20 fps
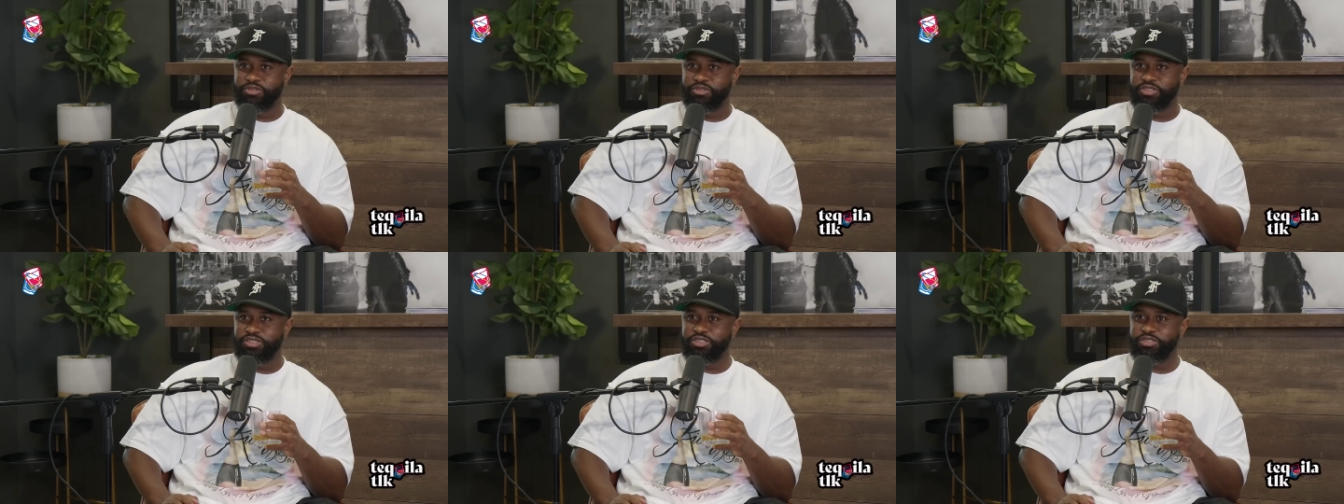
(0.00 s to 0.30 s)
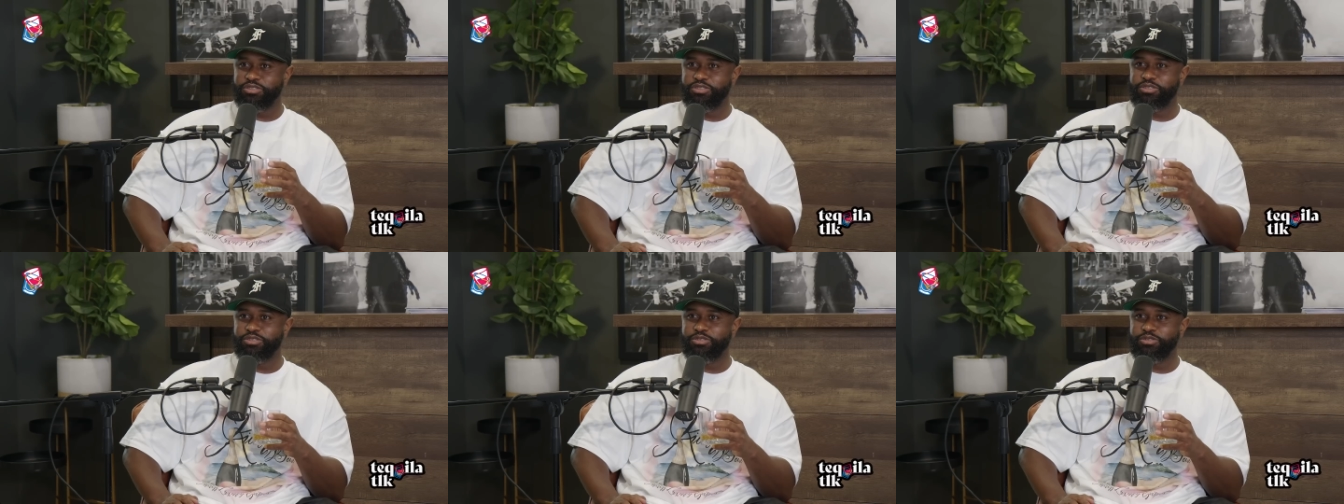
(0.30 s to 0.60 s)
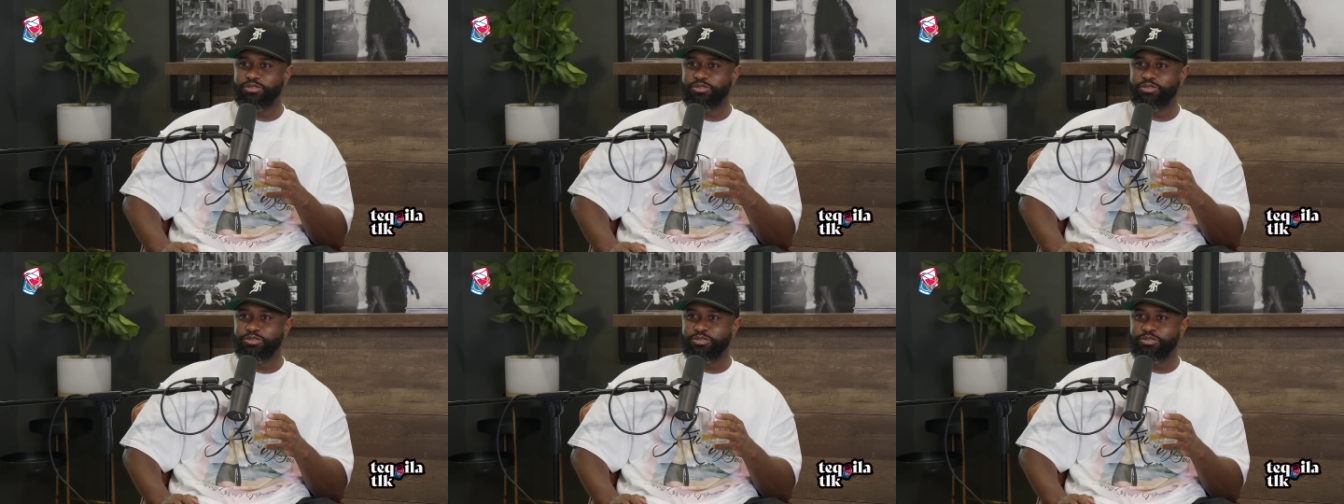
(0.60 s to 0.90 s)

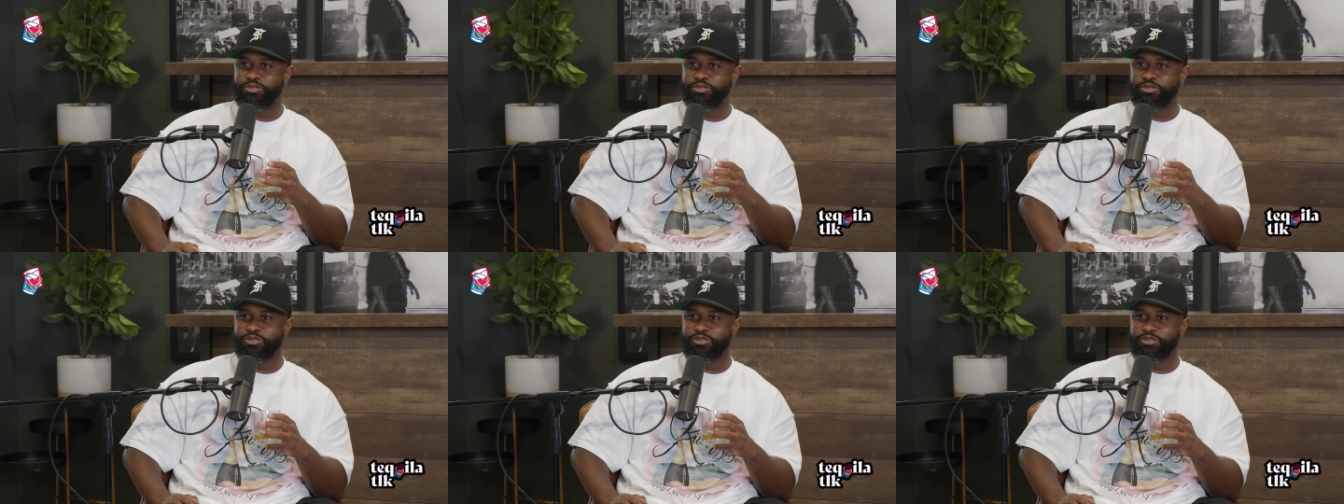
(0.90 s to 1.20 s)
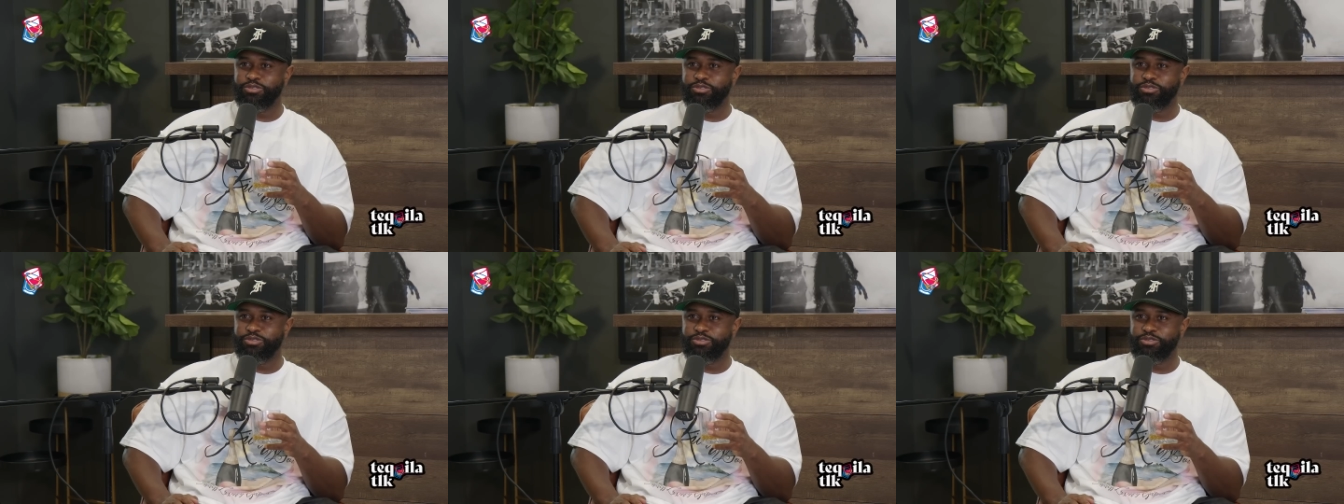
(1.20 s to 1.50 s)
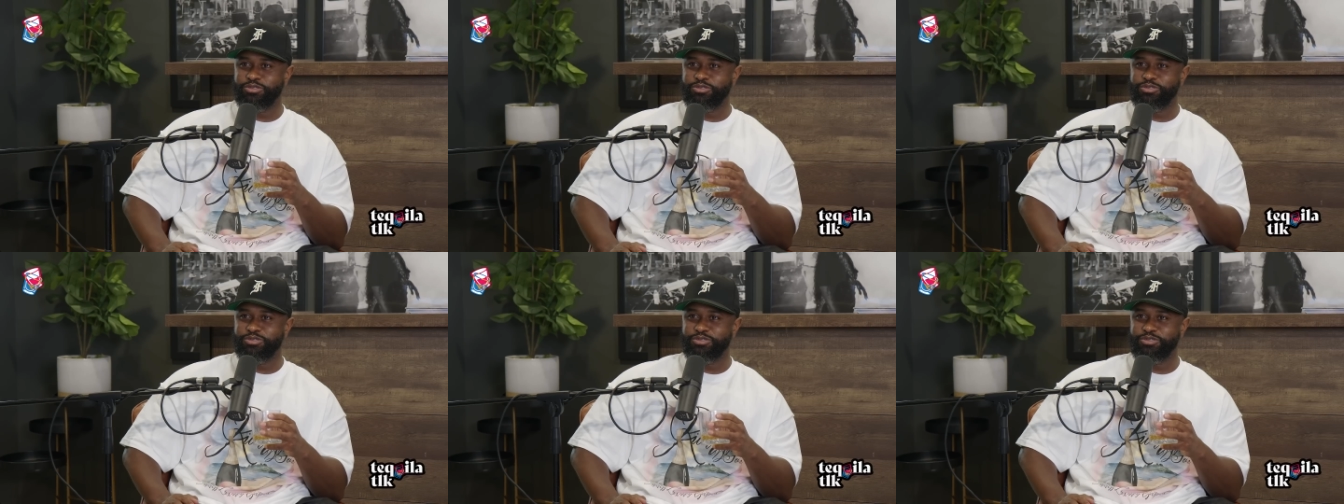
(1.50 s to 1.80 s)

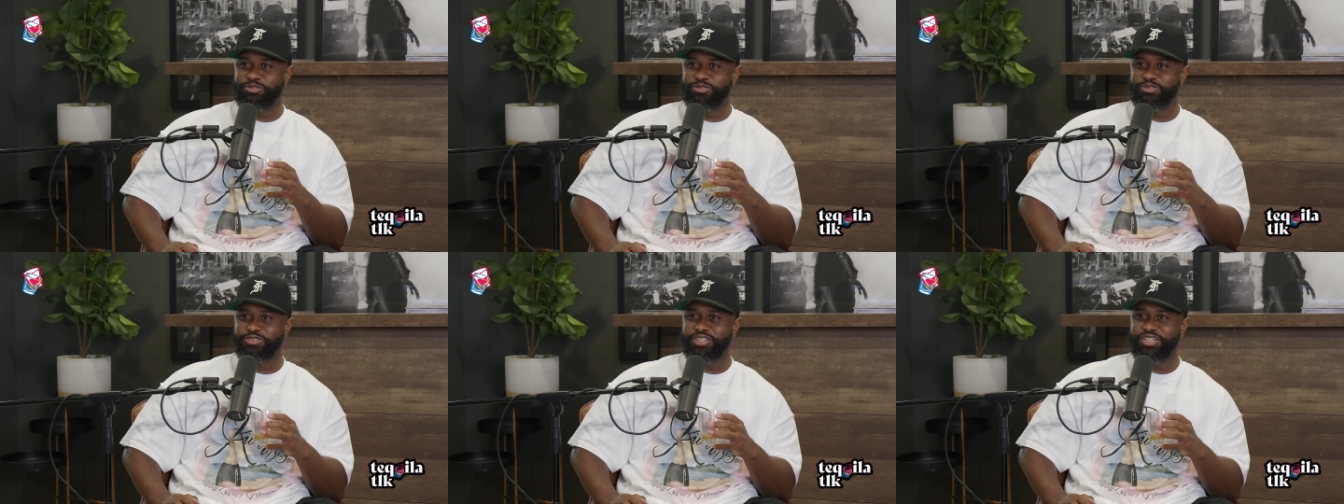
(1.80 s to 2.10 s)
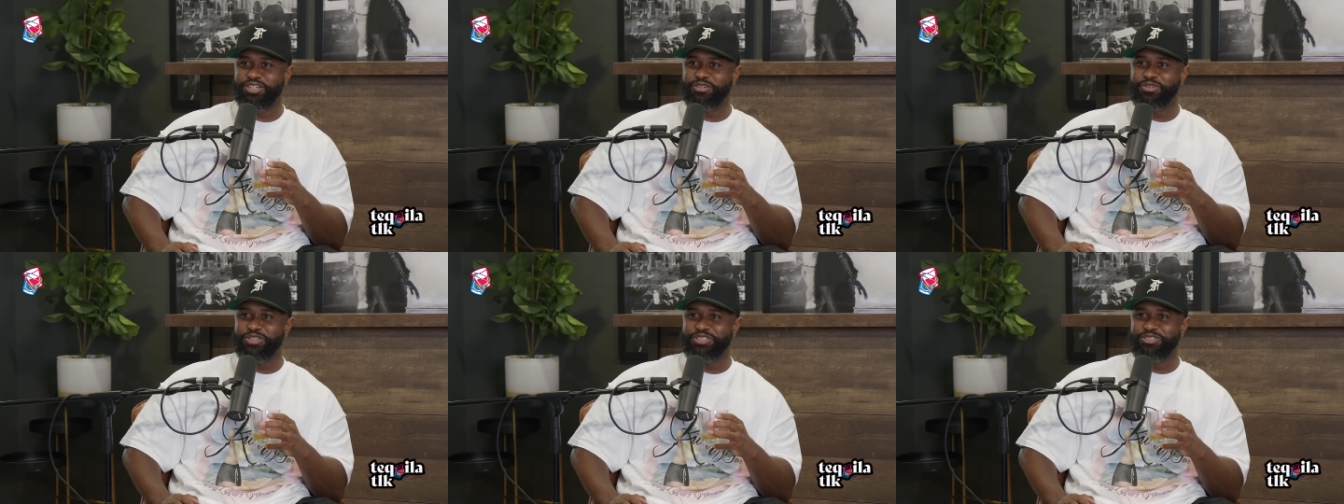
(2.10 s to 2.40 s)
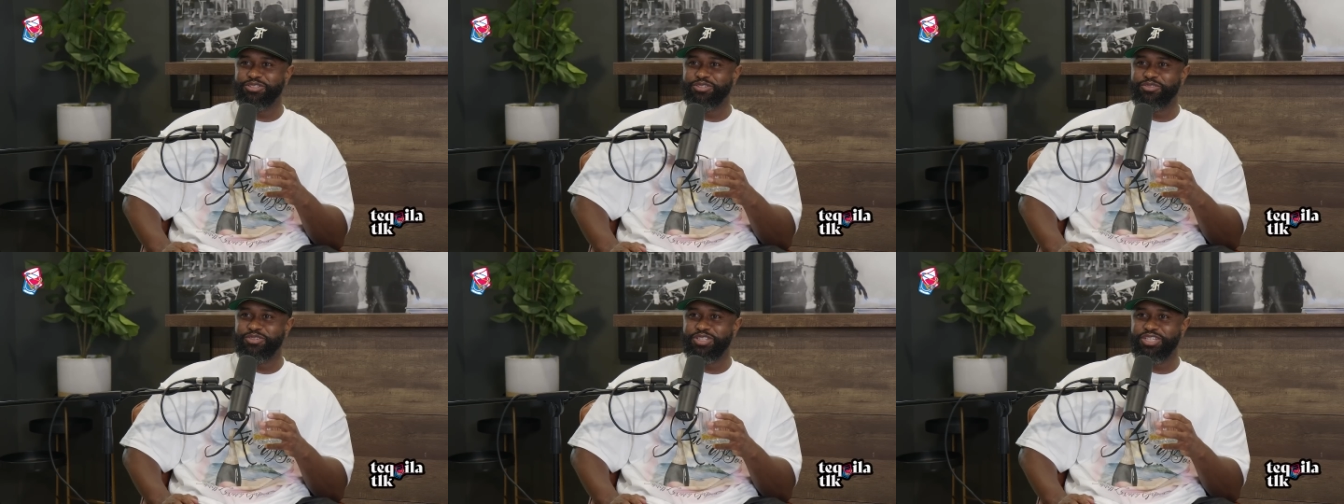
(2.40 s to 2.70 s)
You. I'll be
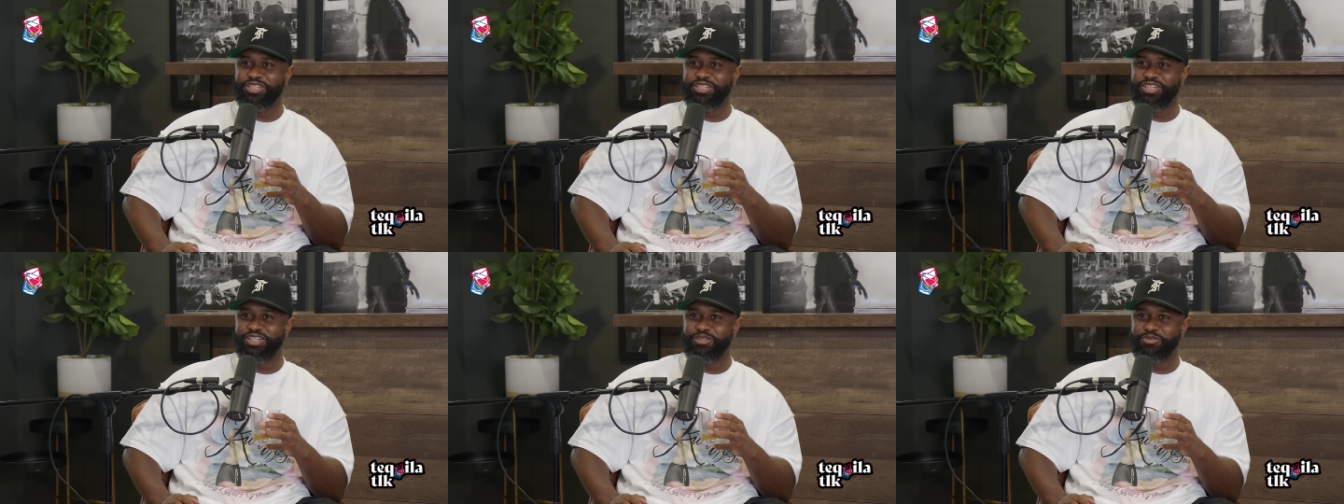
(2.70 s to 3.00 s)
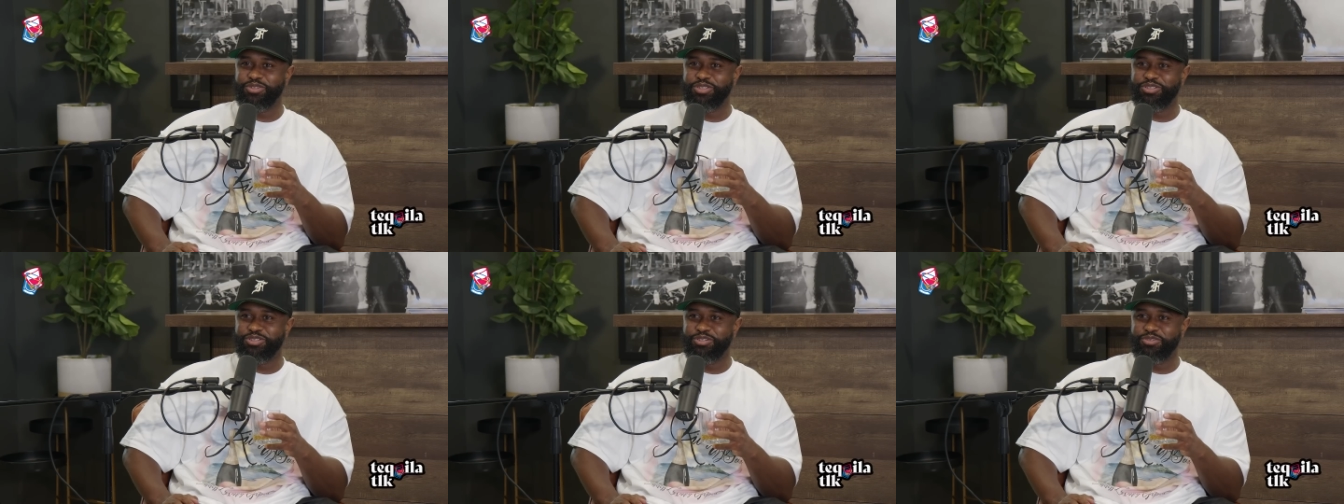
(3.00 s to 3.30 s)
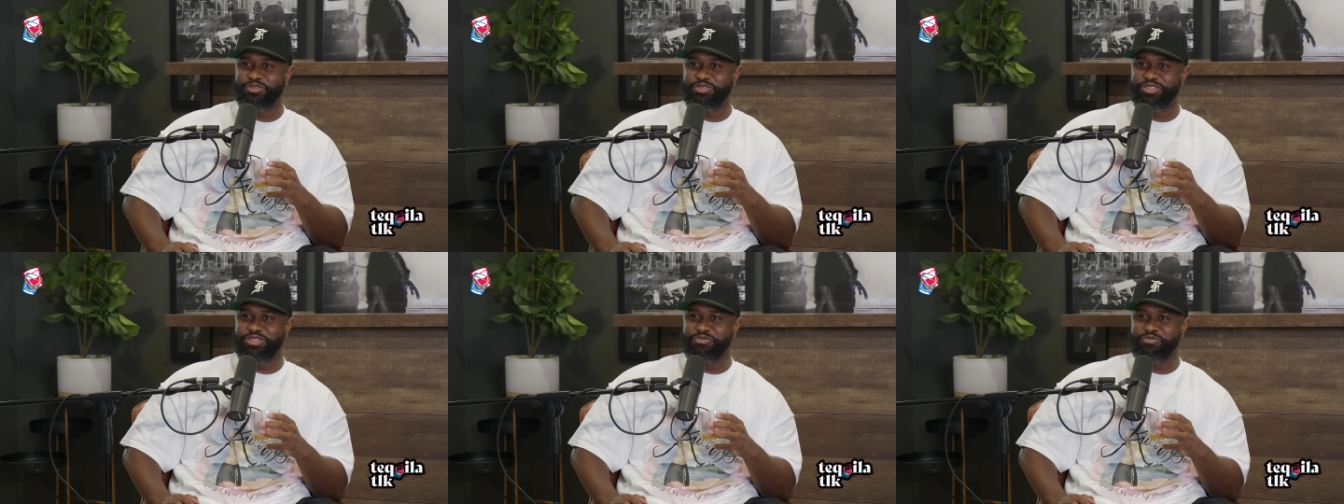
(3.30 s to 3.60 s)

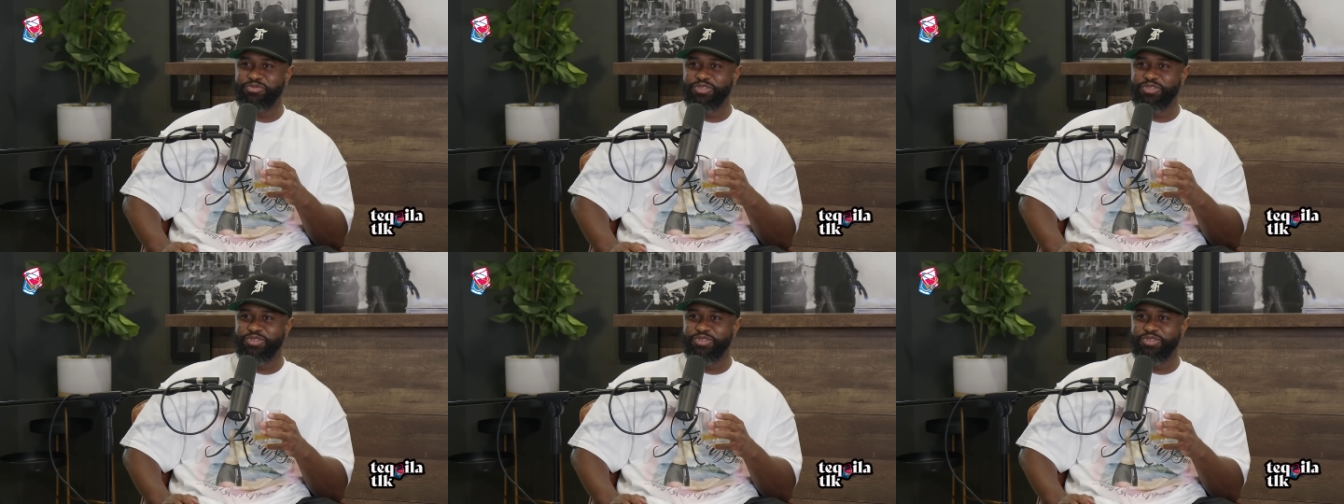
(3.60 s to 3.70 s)
doing it.